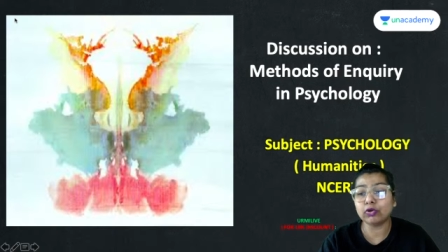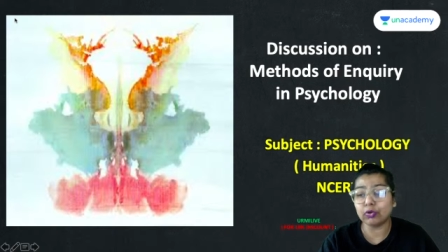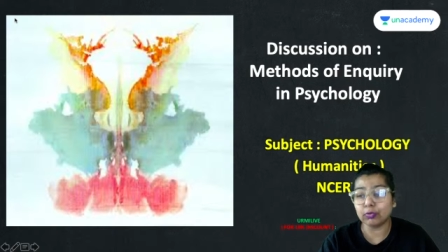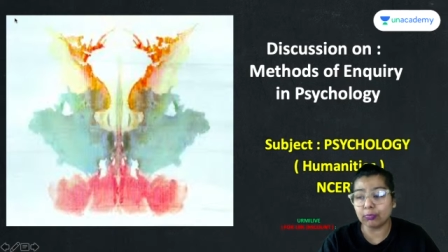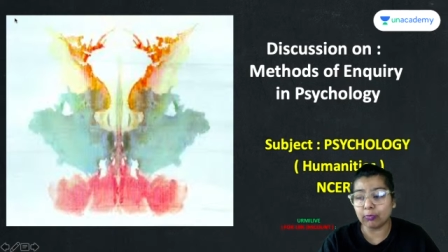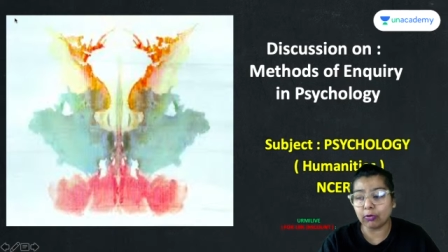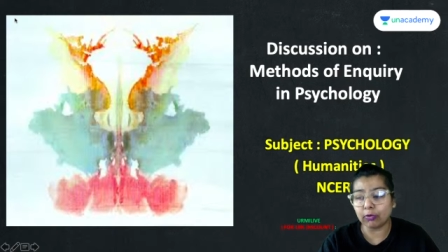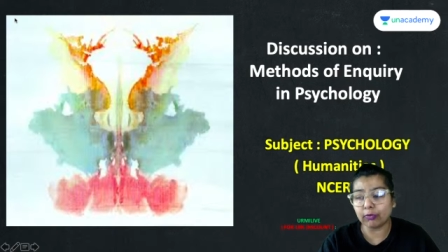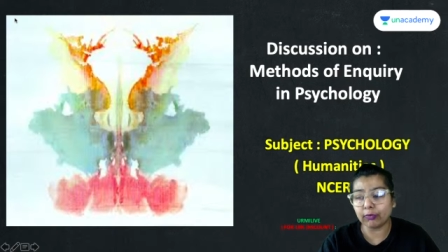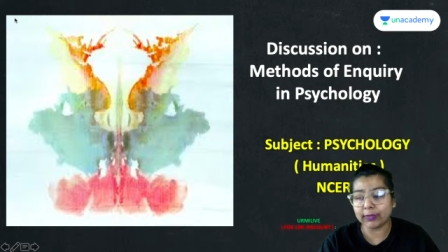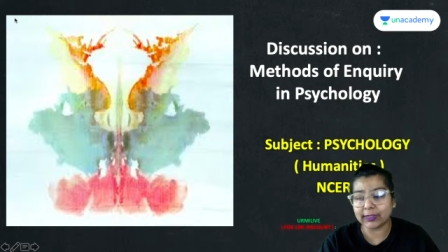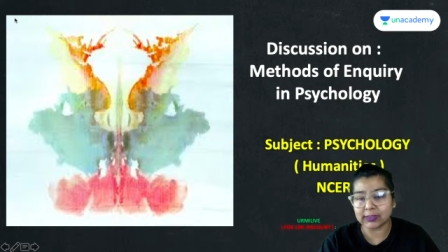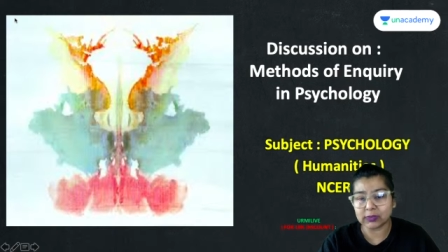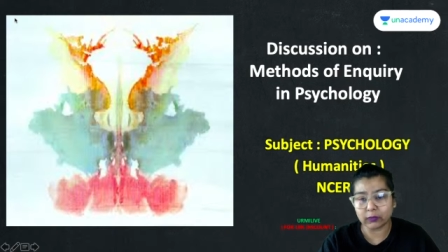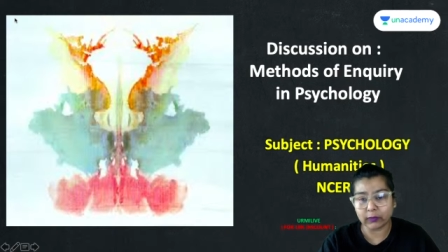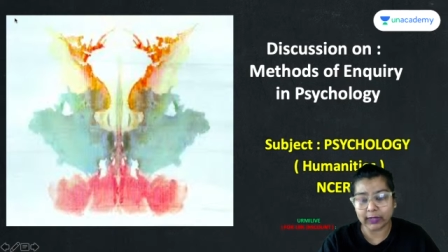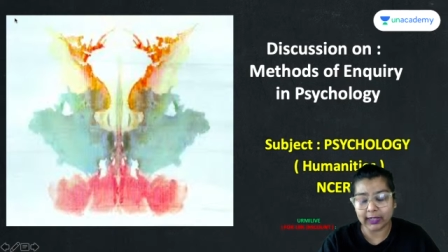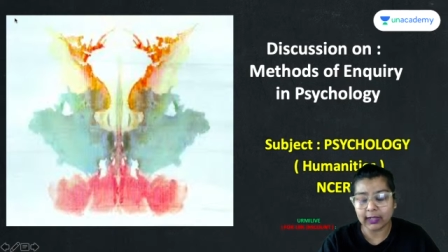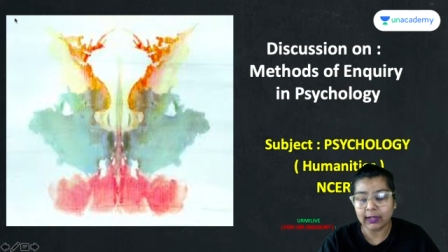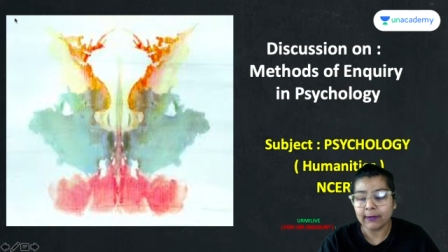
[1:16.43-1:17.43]
tomorrow as
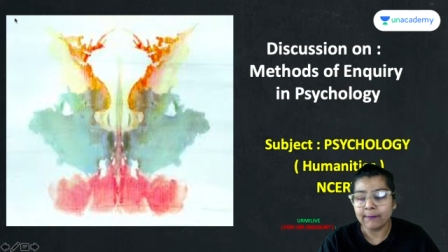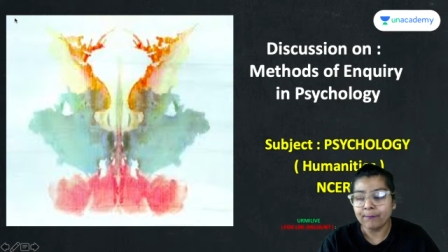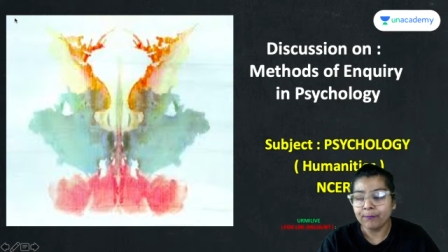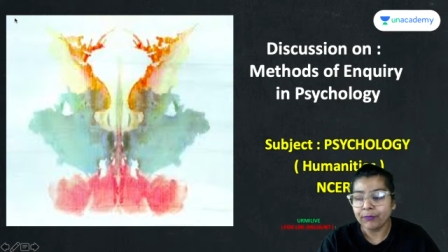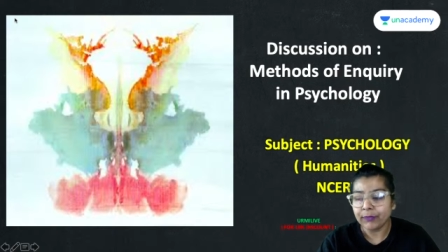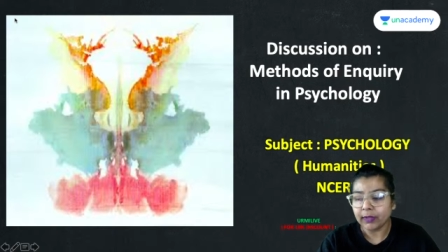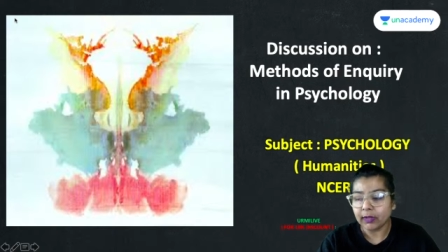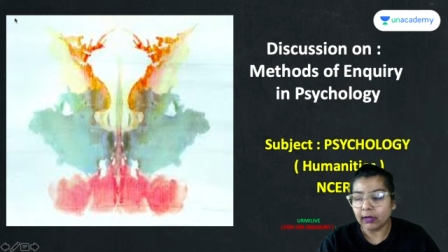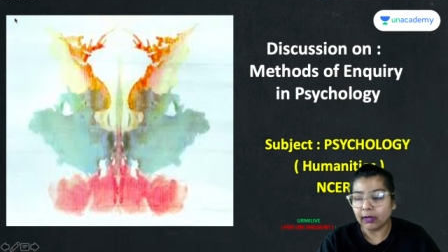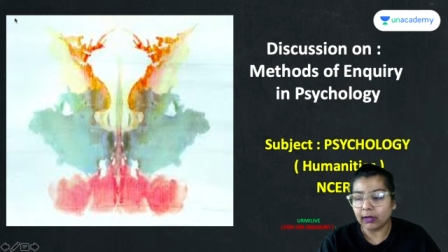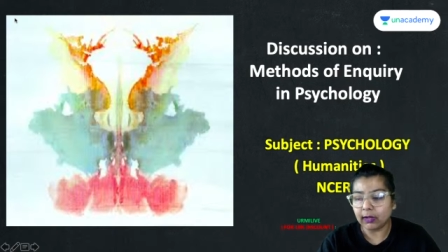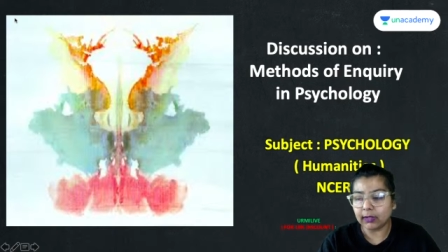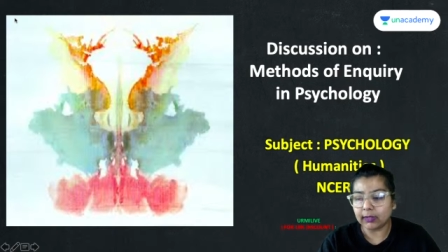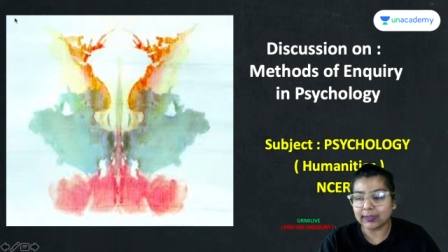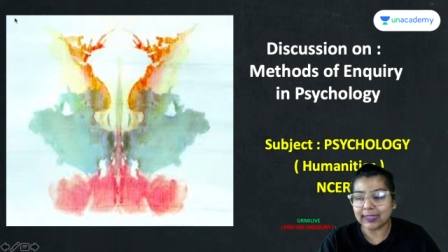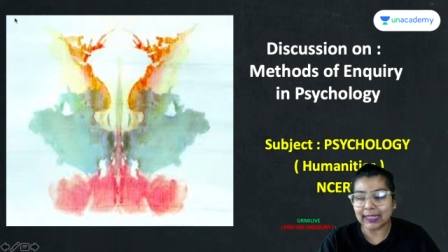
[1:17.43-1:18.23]
well.